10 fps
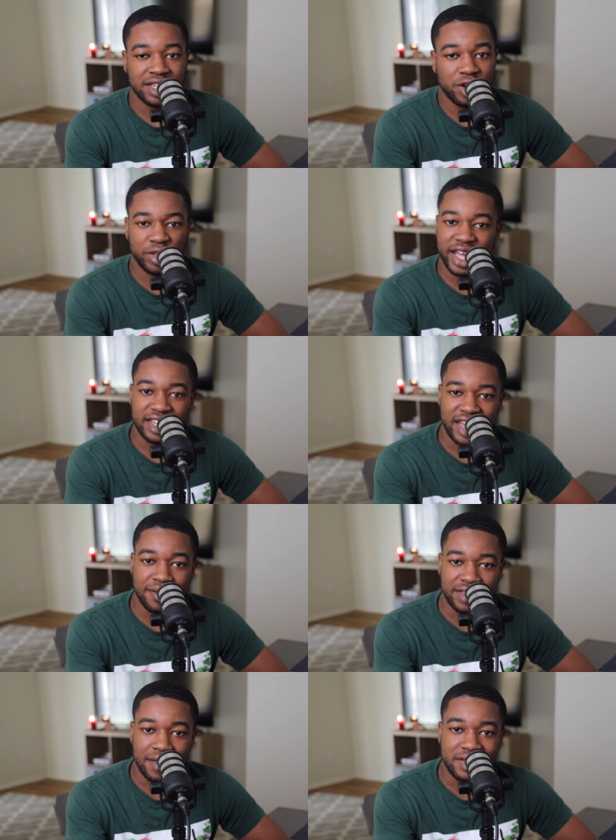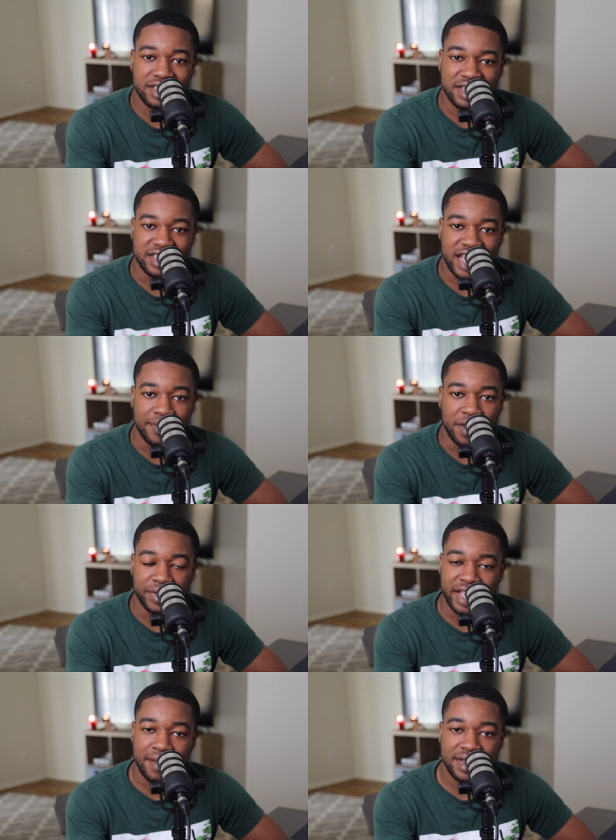And you know, that means
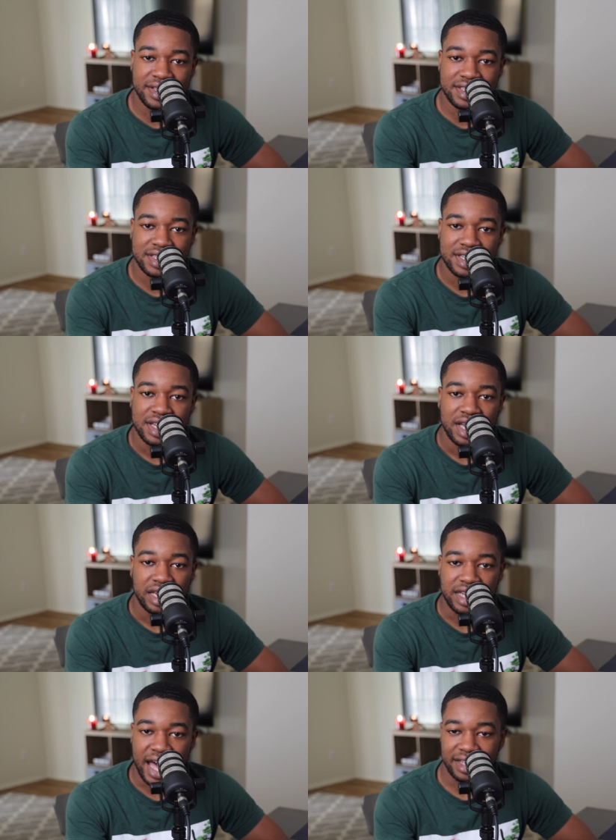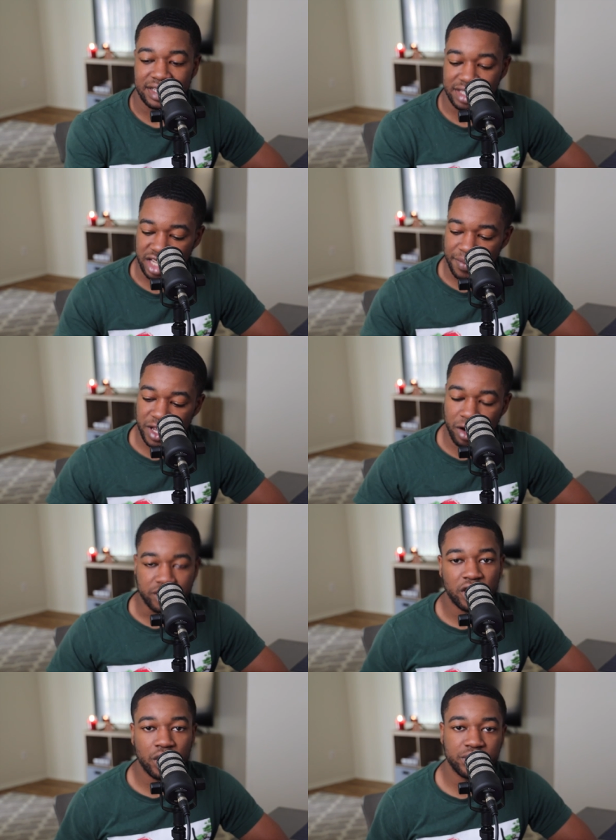sustainment, but that means not dipping
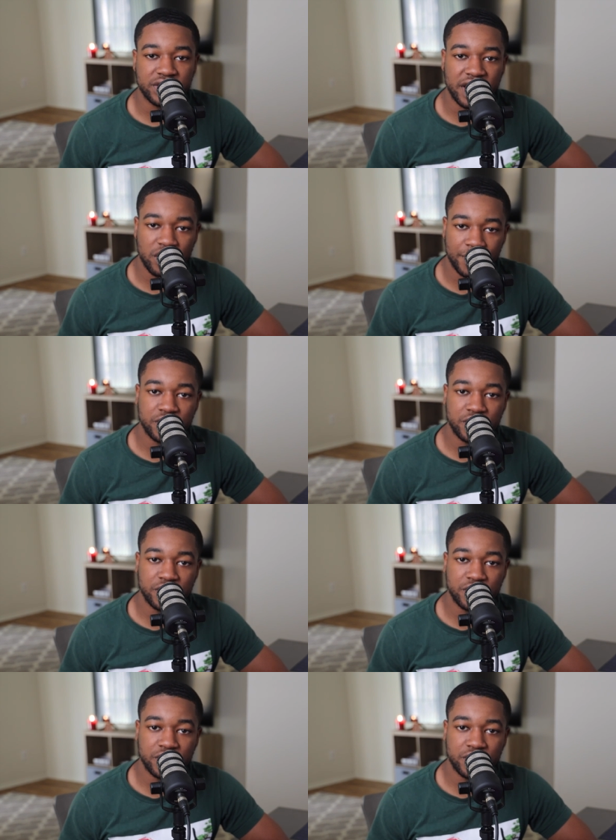your toes in